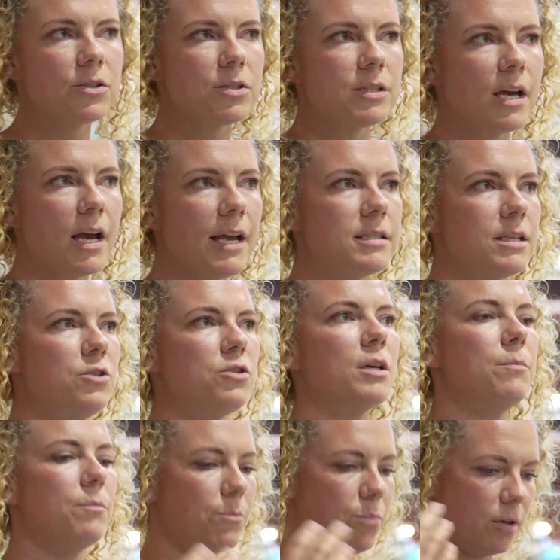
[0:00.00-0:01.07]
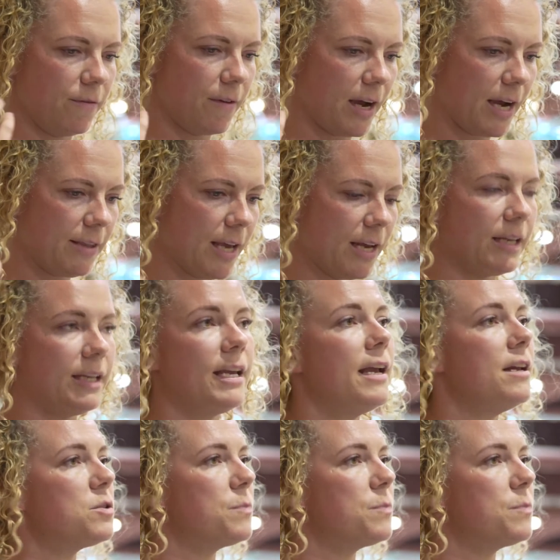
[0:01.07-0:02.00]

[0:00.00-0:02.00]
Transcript: that exercise and you can provide that